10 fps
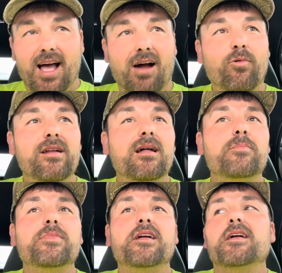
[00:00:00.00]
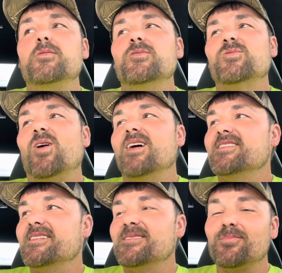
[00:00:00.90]
I went up there, was
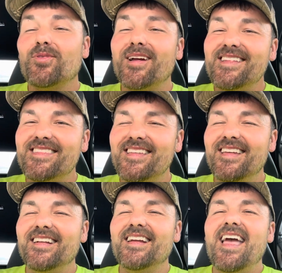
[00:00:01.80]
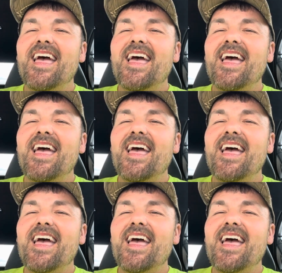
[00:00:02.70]
watching some racing,